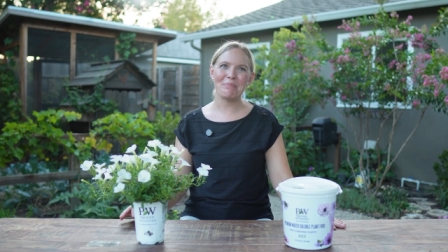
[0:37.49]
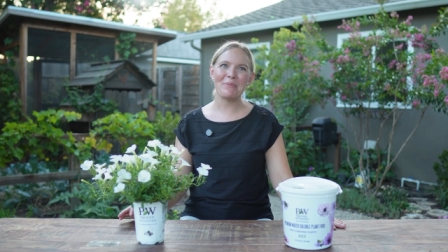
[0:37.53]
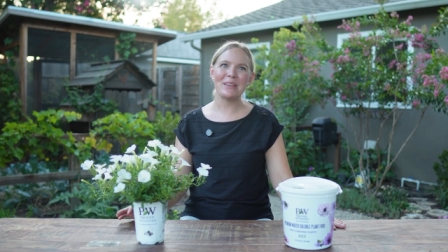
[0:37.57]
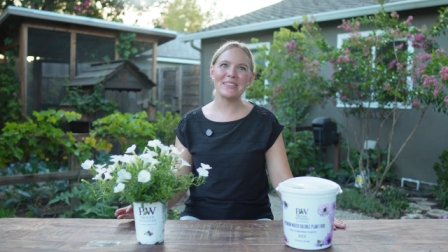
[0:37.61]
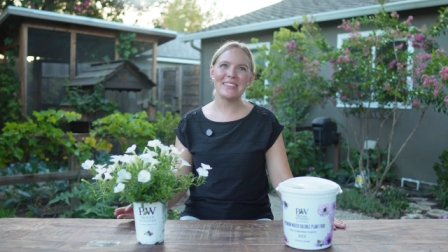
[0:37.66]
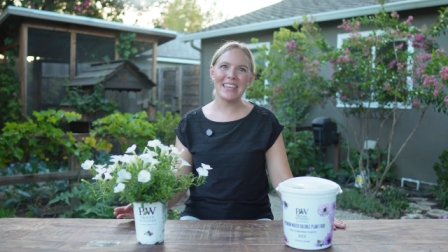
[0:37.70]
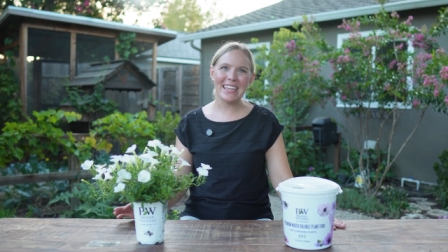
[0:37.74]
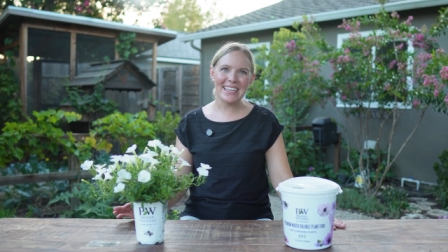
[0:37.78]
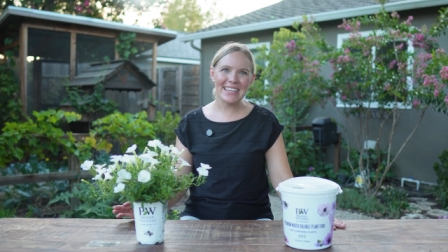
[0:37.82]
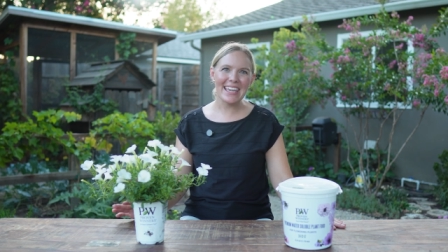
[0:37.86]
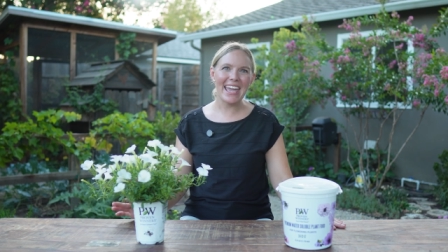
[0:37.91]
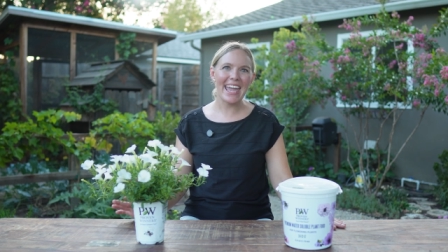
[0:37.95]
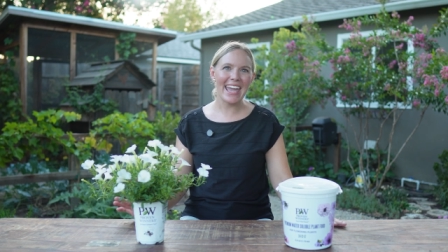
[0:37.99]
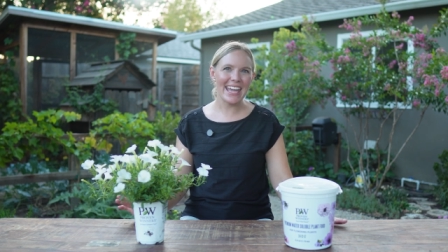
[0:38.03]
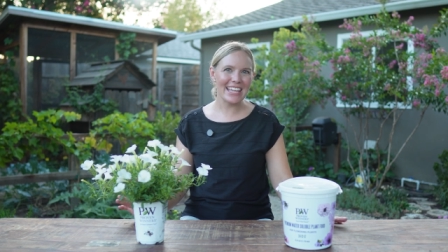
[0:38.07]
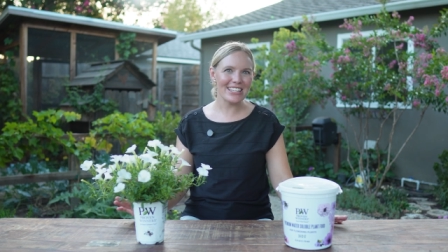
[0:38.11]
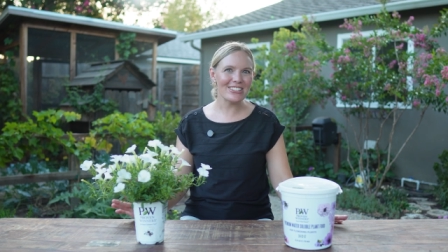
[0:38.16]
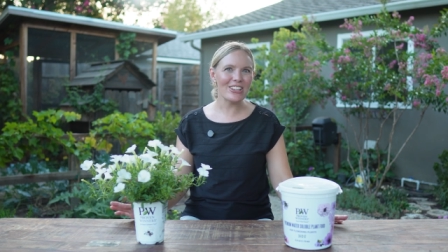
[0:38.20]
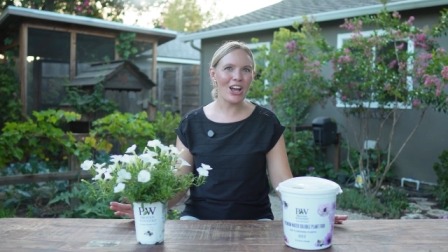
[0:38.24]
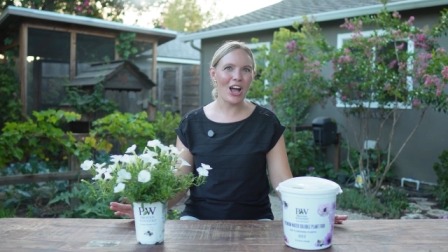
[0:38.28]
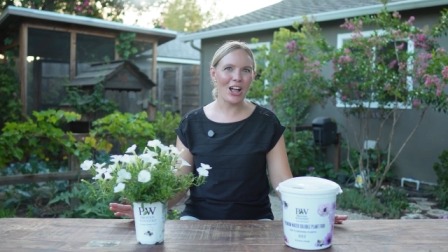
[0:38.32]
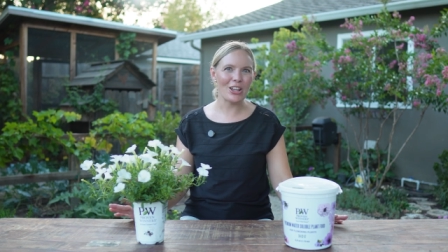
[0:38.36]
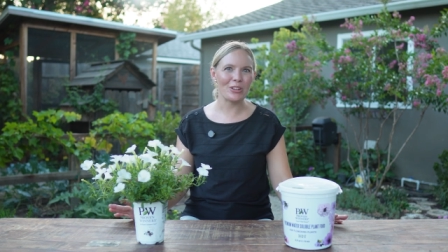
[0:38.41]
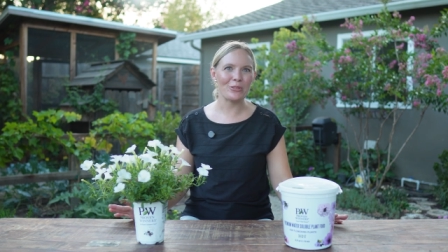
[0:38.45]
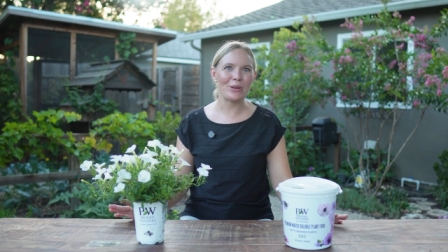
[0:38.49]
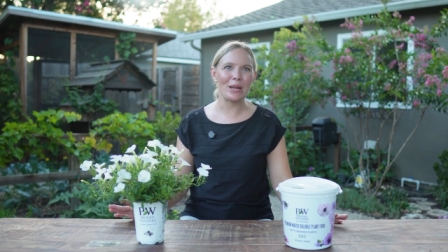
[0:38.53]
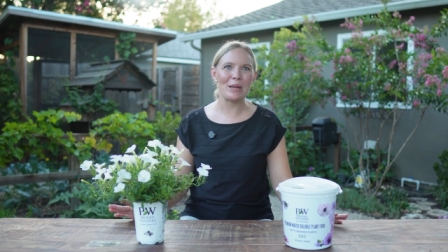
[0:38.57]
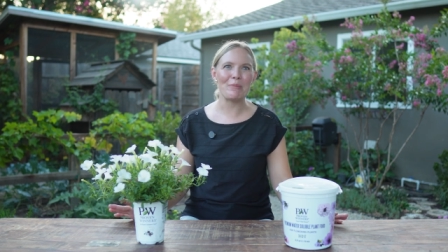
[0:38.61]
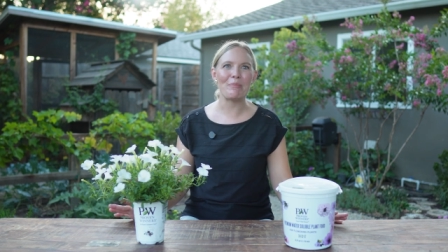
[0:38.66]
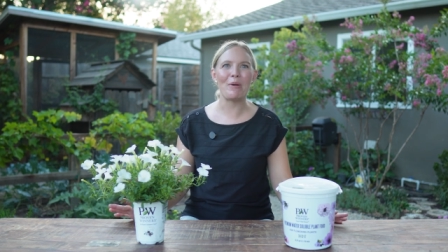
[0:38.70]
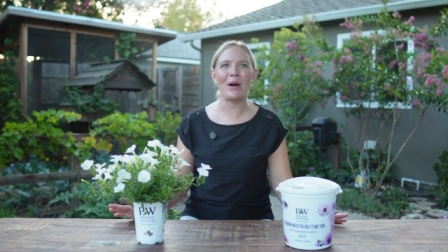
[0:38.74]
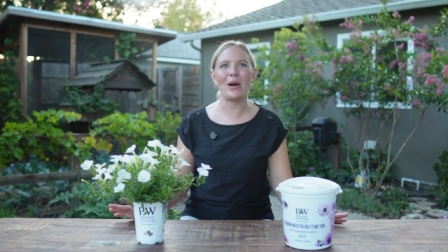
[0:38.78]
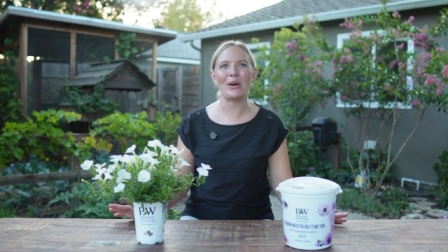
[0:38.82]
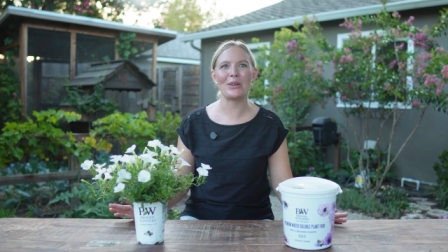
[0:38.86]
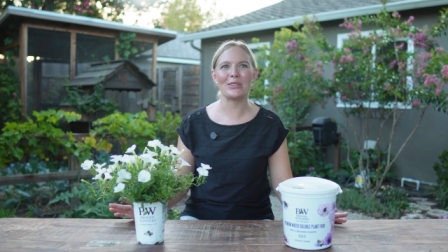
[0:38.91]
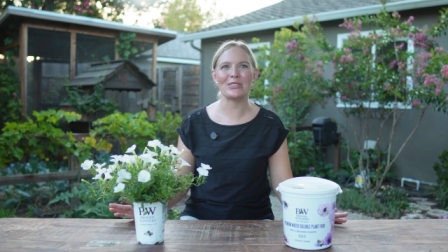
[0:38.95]
but they can tolerate
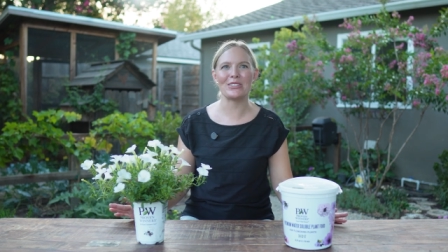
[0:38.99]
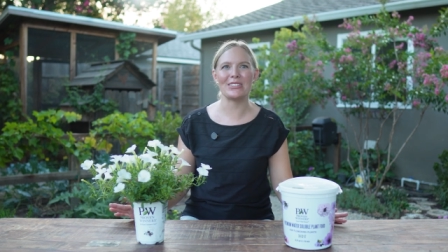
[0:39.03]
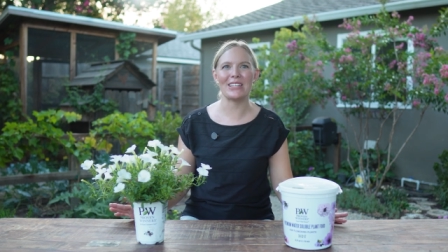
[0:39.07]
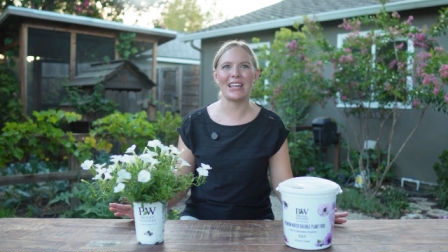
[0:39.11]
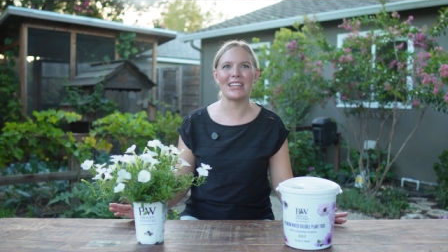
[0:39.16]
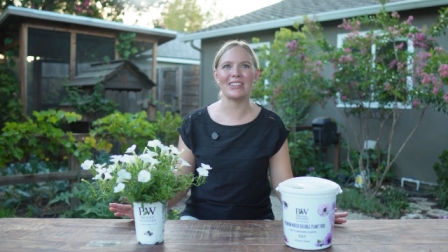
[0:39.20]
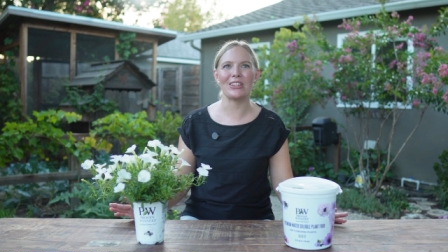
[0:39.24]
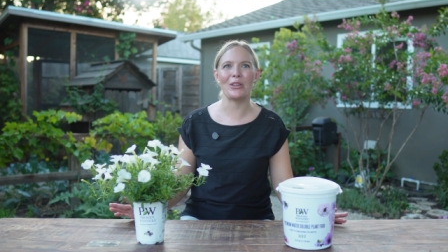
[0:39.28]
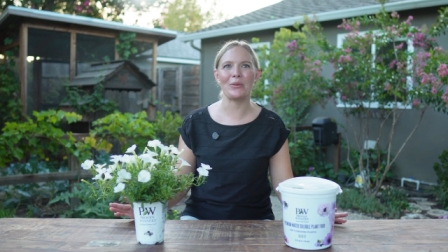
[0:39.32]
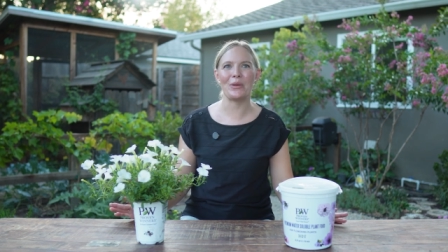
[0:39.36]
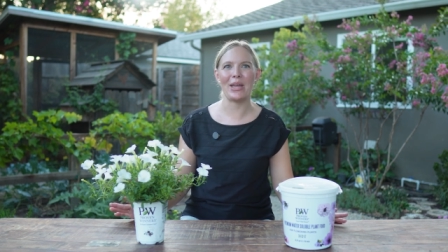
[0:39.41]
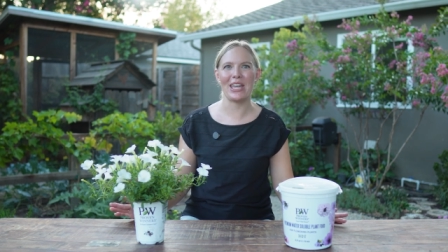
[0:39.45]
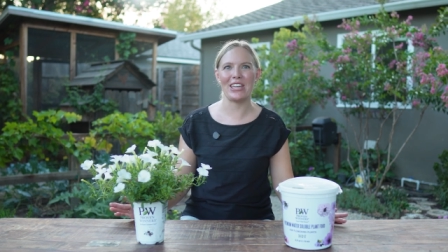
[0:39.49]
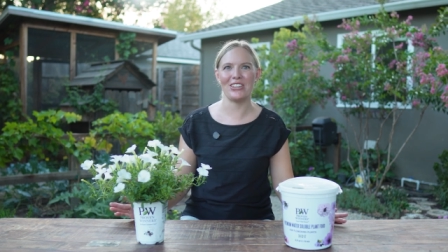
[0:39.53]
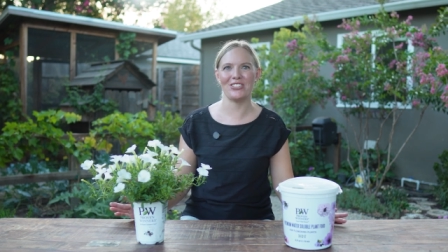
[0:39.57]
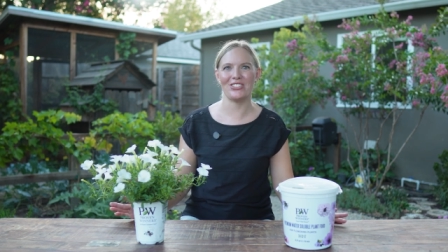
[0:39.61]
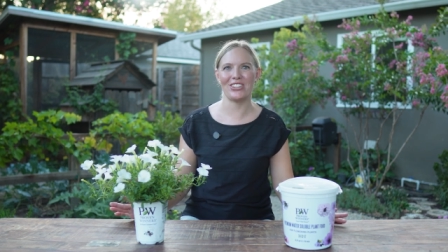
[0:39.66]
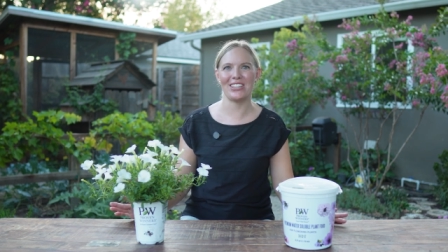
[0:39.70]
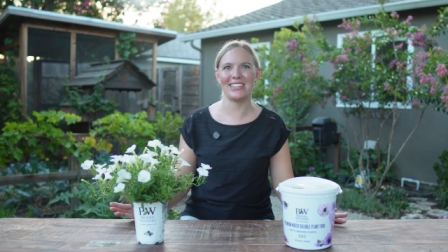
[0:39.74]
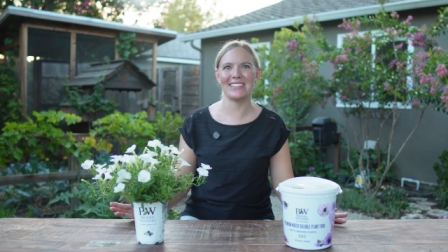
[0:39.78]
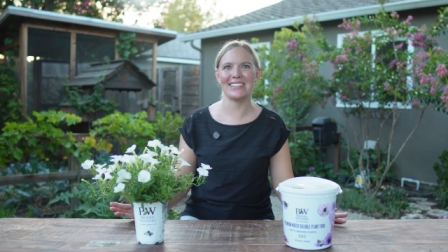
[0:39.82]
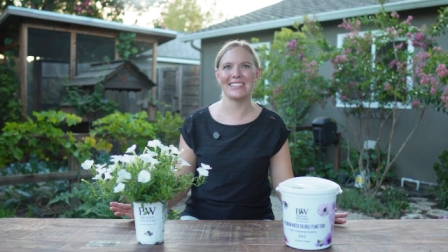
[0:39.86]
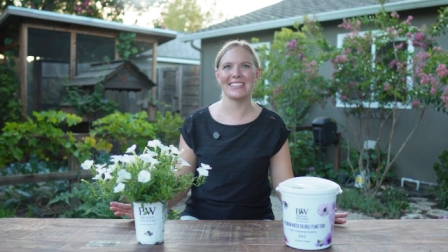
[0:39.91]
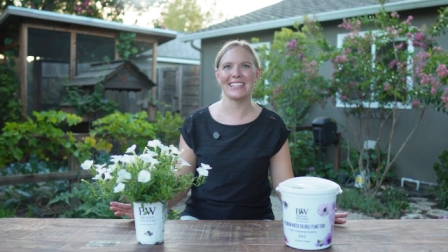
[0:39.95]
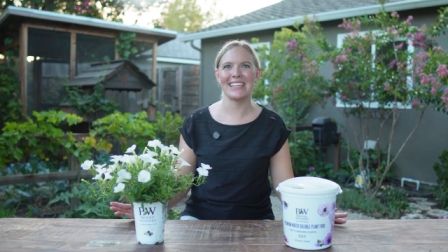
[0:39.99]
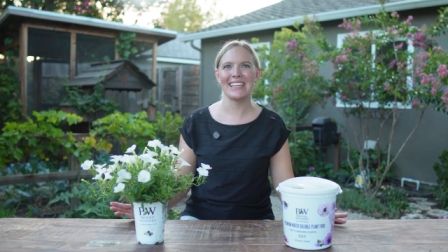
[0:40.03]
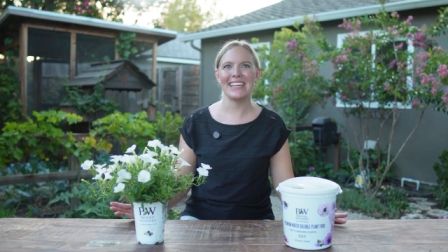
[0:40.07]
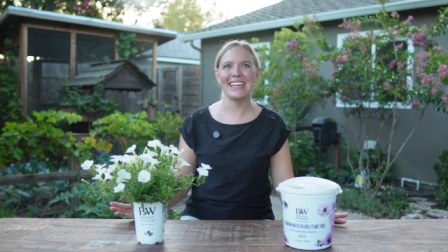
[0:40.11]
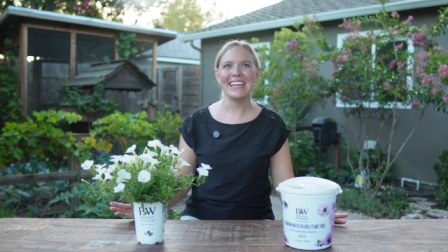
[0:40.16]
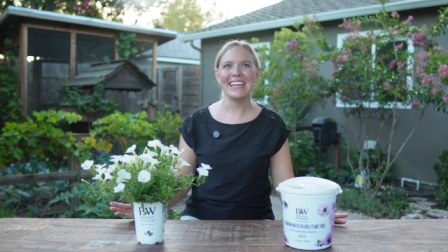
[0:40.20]
part sun locations.